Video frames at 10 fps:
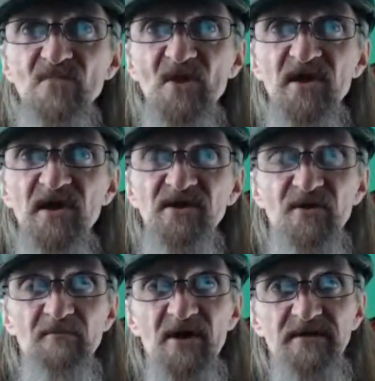And
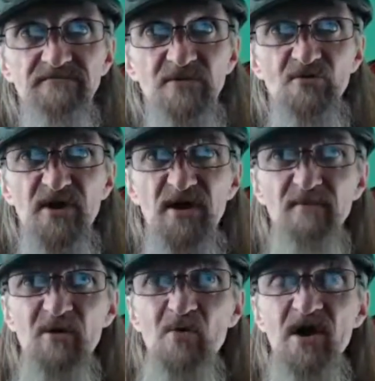I'm like, okay,
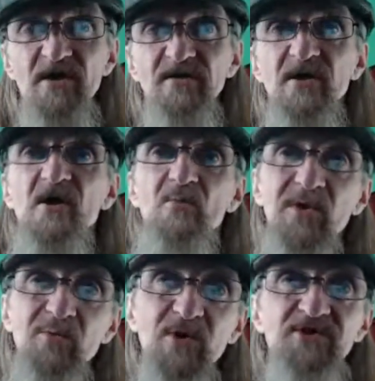about what?
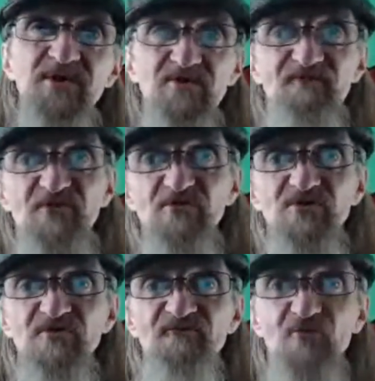We wanted to interview
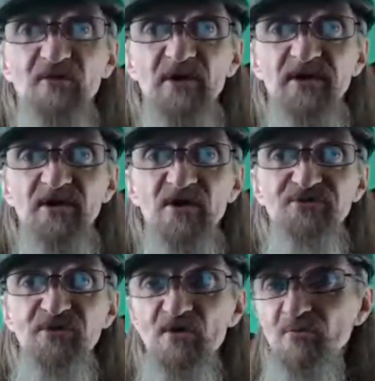you for a
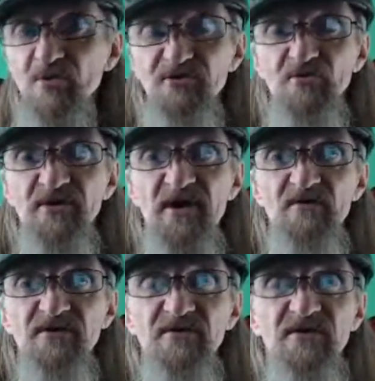show we're doing out
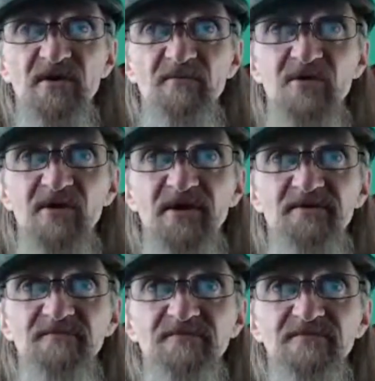here. And I'm all like,
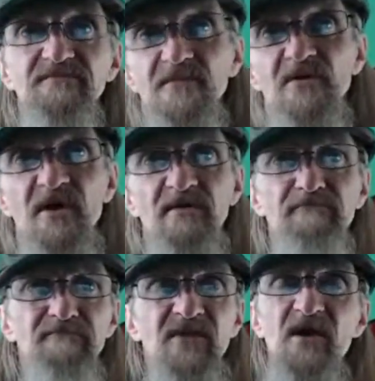okay.
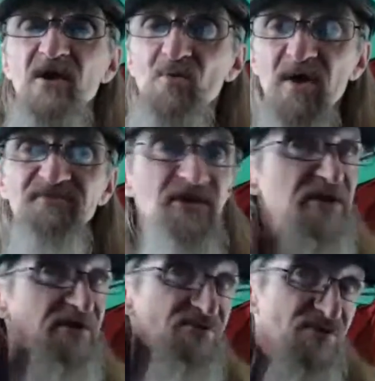Well, I'm
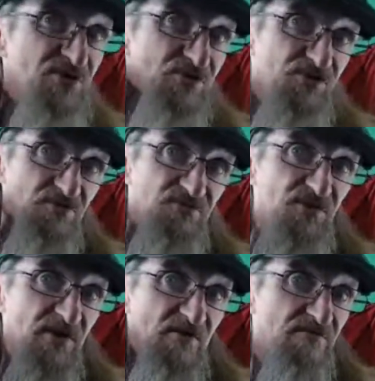thinking he's a YouTube
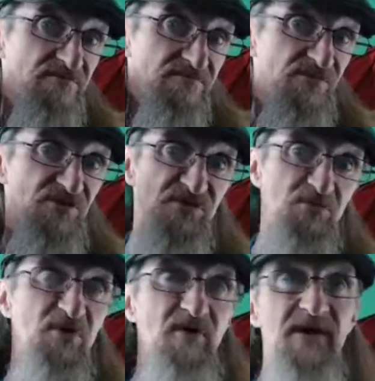channel. You see
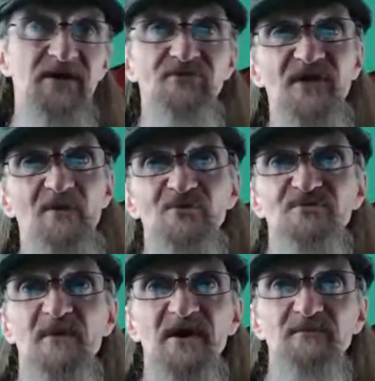where I'm at? That was
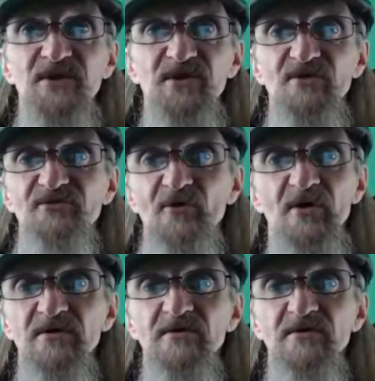my immediate thought.